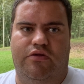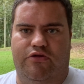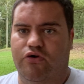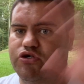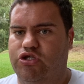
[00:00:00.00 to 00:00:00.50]

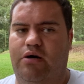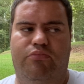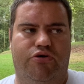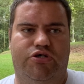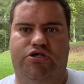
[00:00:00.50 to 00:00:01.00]
those
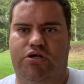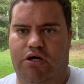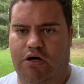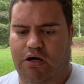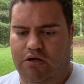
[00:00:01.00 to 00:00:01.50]
numbers.
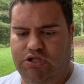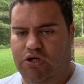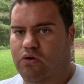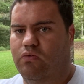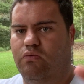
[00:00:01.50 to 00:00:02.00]

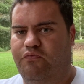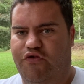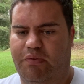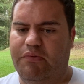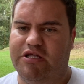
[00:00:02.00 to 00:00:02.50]
So for
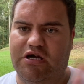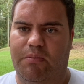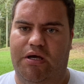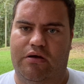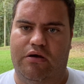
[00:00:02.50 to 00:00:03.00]
the people that tell
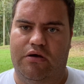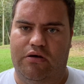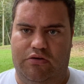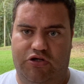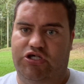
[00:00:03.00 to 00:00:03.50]
me
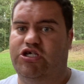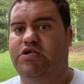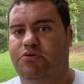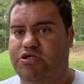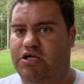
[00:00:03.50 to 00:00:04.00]
there's a
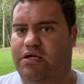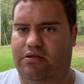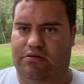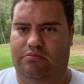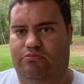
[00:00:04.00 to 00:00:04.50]
6%
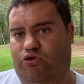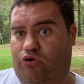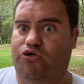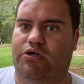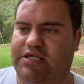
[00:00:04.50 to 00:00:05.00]

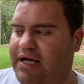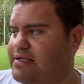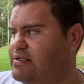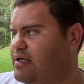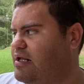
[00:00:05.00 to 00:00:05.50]
grocery
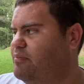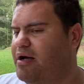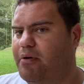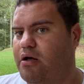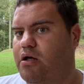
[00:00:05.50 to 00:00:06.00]
tax in
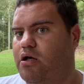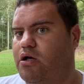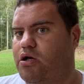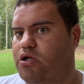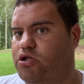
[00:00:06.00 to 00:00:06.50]
Alabama,
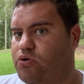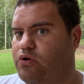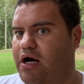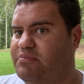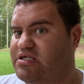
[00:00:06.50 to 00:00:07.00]

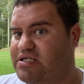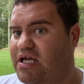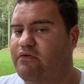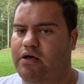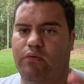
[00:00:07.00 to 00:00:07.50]
dude, I'm
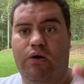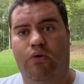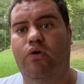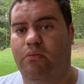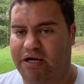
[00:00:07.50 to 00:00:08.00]
safe. When
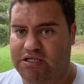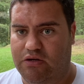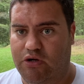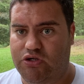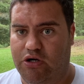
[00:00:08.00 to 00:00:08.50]
we go to a
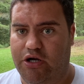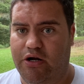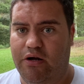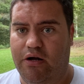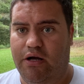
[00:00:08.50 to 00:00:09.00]
Mexican restaurant here,